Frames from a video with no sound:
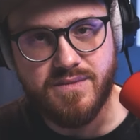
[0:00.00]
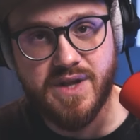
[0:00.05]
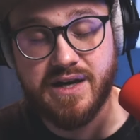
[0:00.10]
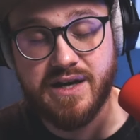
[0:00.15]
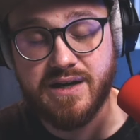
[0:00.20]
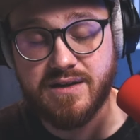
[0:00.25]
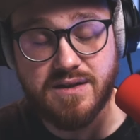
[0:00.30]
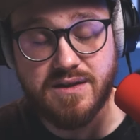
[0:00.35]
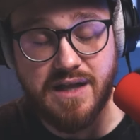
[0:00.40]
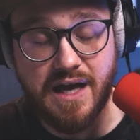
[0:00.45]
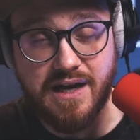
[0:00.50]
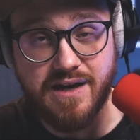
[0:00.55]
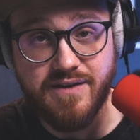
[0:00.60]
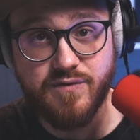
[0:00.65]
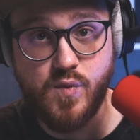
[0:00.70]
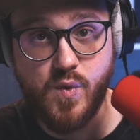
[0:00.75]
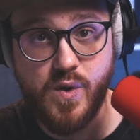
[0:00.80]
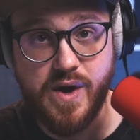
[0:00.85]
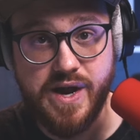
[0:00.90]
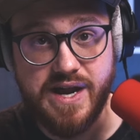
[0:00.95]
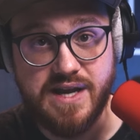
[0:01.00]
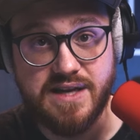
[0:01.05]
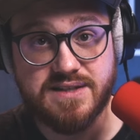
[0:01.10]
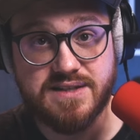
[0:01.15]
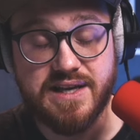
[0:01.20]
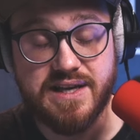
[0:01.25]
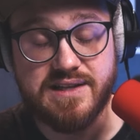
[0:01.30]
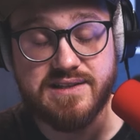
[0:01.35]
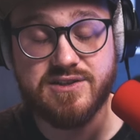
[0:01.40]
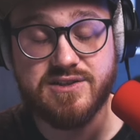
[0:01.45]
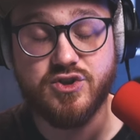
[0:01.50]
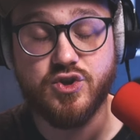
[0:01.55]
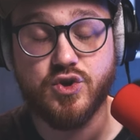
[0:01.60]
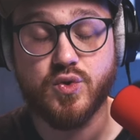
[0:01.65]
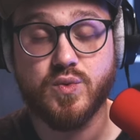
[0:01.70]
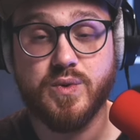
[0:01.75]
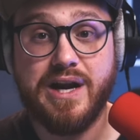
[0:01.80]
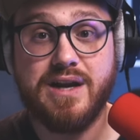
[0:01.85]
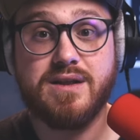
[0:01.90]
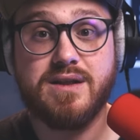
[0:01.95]
in a lot of ways, it's
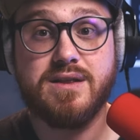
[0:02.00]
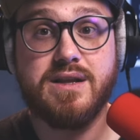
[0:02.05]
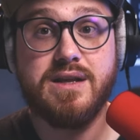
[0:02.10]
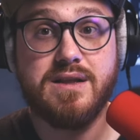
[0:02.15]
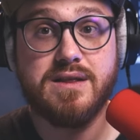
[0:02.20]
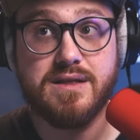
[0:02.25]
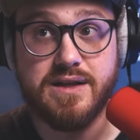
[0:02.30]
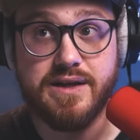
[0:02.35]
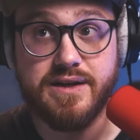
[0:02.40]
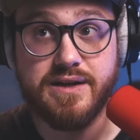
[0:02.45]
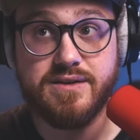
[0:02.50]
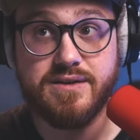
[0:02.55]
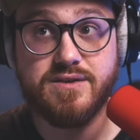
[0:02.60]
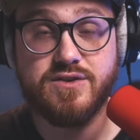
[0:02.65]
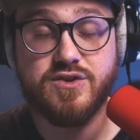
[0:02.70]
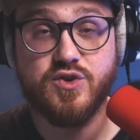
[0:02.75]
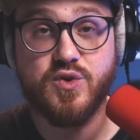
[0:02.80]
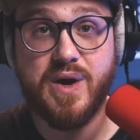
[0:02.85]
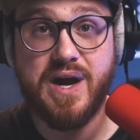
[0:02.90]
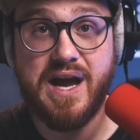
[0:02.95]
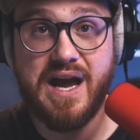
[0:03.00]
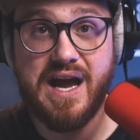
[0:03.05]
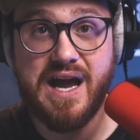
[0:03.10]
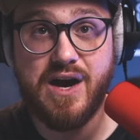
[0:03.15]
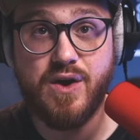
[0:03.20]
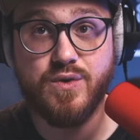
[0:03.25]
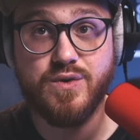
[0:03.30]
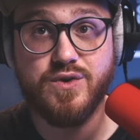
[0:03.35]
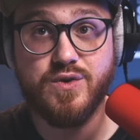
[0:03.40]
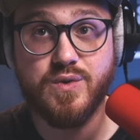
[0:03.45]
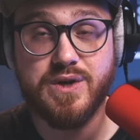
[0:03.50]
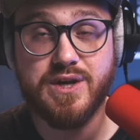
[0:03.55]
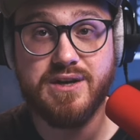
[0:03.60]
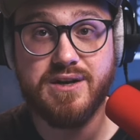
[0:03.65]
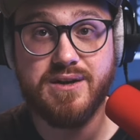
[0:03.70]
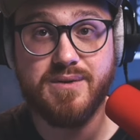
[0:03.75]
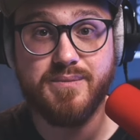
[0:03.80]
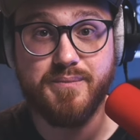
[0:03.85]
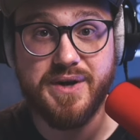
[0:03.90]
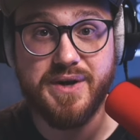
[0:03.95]
directly linked to how you can
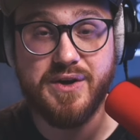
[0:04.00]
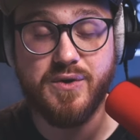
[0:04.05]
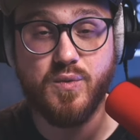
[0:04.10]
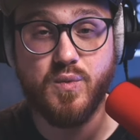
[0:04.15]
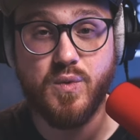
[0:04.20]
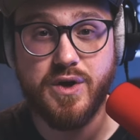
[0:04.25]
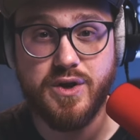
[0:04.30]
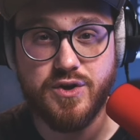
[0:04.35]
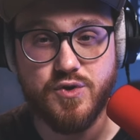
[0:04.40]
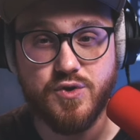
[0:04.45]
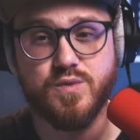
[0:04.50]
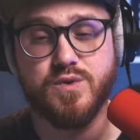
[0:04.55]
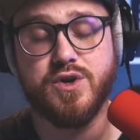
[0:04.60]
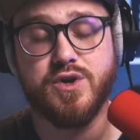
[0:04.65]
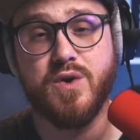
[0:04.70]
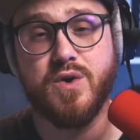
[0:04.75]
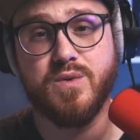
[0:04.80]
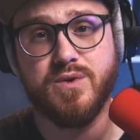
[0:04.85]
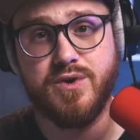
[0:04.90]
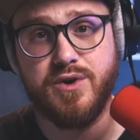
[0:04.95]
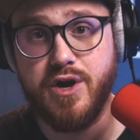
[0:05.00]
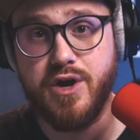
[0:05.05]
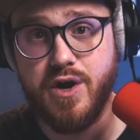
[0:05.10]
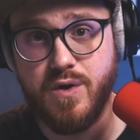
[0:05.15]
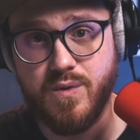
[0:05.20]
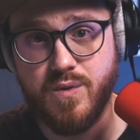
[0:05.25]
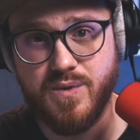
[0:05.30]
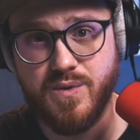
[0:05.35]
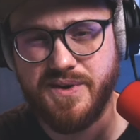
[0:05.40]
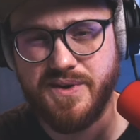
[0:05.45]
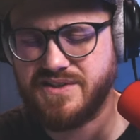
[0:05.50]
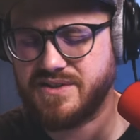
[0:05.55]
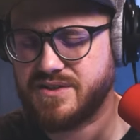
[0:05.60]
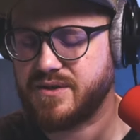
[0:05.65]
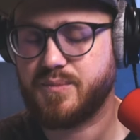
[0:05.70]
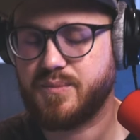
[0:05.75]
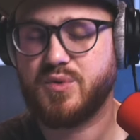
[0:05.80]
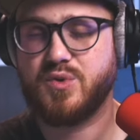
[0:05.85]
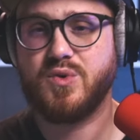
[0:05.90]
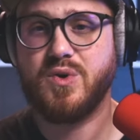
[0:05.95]
admit what you don't know. It's
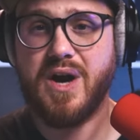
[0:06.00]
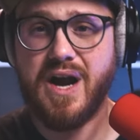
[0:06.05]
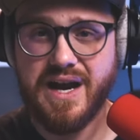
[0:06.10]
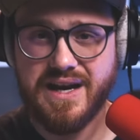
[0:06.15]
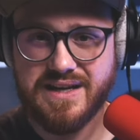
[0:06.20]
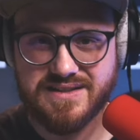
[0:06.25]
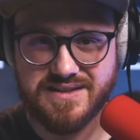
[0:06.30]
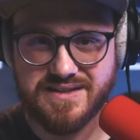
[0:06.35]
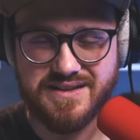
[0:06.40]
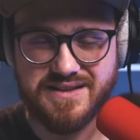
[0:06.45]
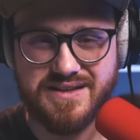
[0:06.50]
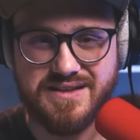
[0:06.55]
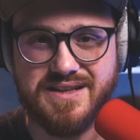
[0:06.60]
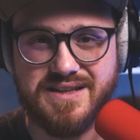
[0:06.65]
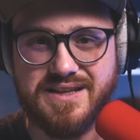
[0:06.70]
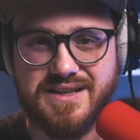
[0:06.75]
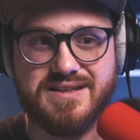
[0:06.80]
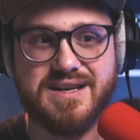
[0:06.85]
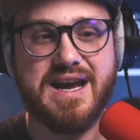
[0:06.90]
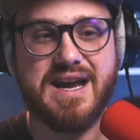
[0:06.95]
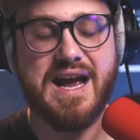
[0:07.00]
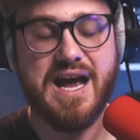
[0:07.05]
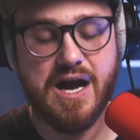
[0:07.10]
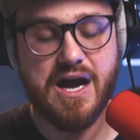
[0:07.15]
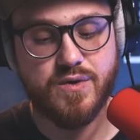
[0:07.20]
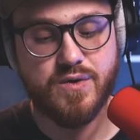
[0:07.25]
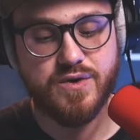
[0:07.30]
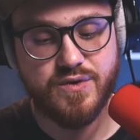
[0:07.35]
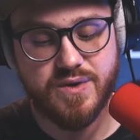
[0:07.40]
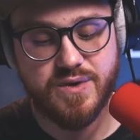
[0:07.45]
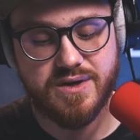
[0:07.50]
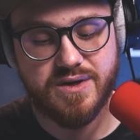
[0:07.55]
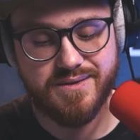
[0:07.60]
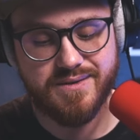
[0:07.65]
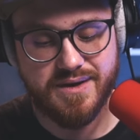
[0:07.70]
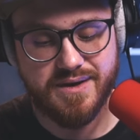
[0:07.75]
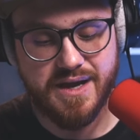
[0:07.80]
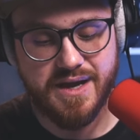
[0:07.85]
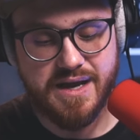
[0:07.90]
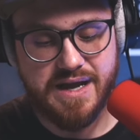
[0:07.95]
surprisingly linked to how you
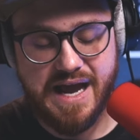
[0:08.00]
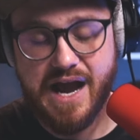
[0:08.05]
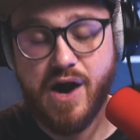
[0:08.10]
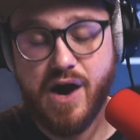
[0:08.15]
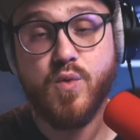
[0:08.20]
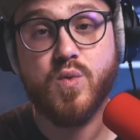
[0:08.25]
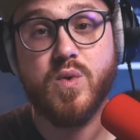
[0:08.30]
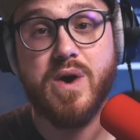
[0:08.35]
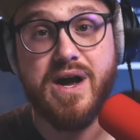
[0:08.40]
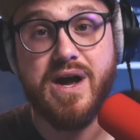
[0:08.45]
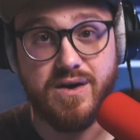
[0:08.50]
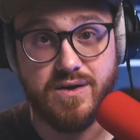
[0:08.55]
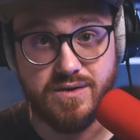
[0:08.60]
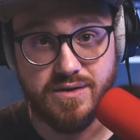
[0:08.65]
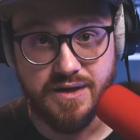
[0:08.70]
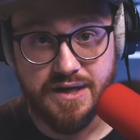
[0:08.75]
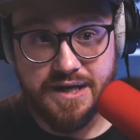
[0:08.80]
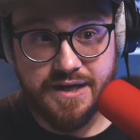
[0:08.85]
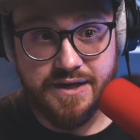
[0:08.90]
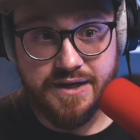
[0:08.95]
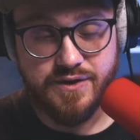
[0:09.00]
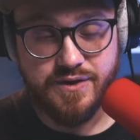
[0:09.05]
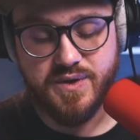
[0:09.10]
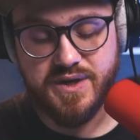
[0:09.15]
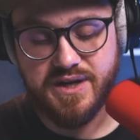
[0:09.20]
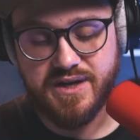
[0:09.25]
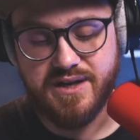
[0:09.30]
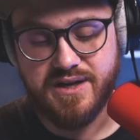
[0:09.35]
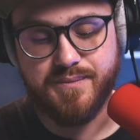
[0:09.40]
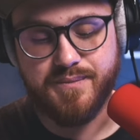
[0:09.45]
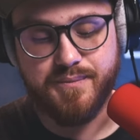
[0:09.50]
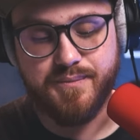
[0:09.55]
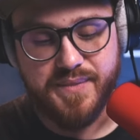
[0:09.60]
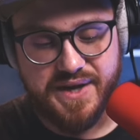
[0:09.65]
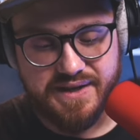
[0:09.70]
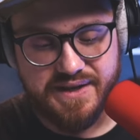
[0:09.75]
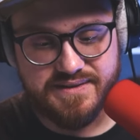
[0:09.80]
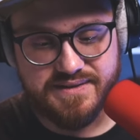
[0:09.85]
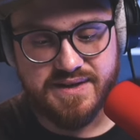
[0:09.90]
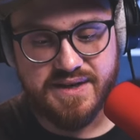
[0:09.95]
can how well you can
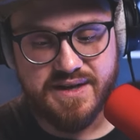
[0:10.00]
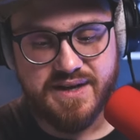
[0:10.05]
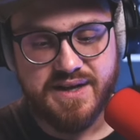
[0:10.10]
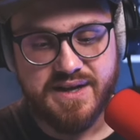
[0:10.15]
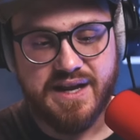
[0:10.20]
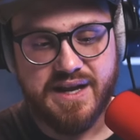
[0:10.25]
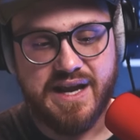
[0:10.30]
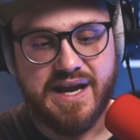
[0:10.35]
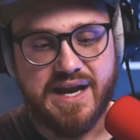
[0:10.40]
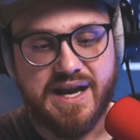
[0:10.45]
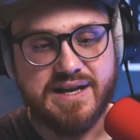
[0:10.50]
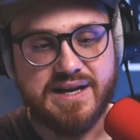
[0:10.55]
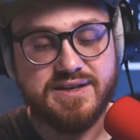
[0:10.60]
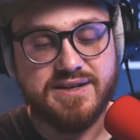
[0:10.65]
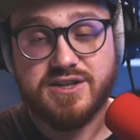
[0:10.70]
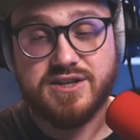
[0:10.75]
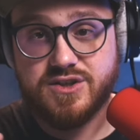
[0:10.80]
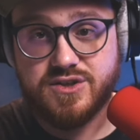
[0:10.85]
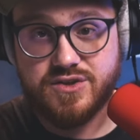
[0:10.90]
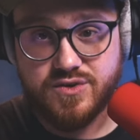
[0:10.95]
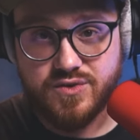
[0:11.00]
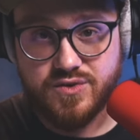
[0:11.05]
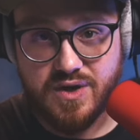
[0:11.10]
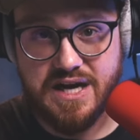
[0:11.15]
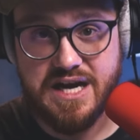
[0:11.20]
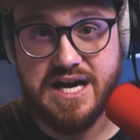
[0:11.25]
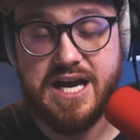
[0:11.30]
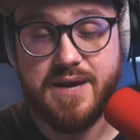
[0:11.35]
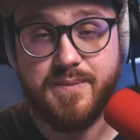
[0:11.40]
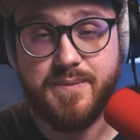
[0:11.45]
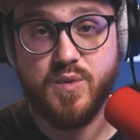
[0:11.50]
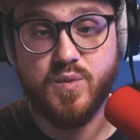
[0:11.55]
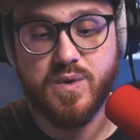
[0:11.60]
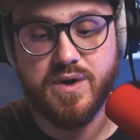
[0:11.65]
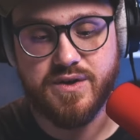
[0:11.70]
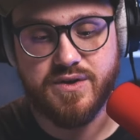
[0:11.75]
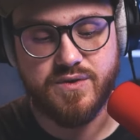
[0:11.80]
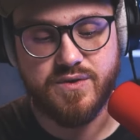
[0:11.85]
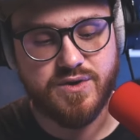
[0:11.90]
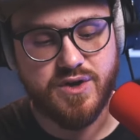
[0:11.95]
admit and describe
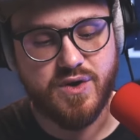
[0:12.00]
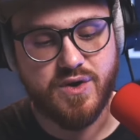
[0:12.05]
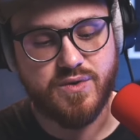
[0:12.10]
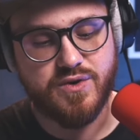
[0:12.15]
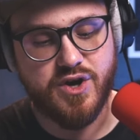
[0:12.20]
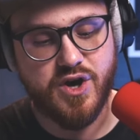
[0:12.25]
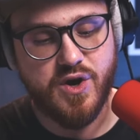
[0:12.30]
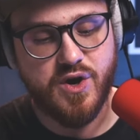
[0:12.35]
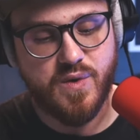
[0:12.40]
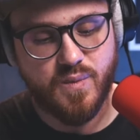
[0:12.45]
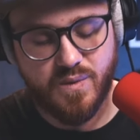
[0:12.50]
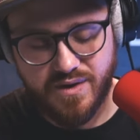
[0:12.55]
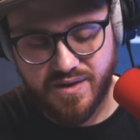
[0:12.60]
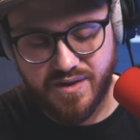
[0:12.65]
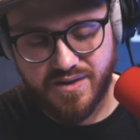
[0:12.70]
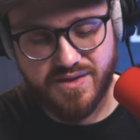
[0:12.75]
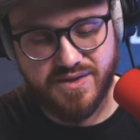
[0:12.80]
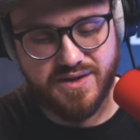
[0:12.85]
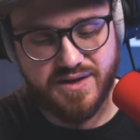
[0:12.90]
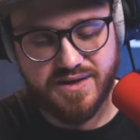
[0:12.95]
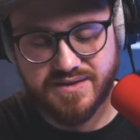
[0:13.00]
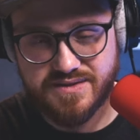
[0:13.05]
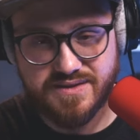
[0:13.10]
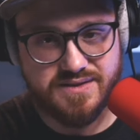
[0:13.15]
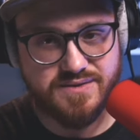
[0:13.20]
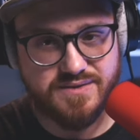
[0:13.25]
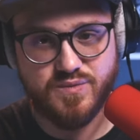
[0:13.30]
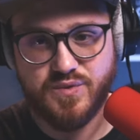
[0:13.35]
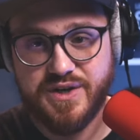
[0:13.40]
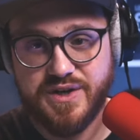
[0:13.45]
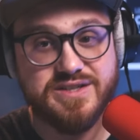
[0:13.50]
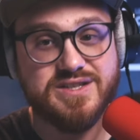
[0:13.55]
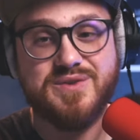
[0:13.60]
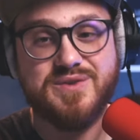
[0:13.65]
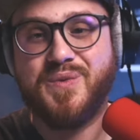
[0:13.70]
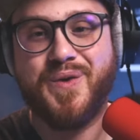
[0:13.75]
what you don't know. And one of the things, the reason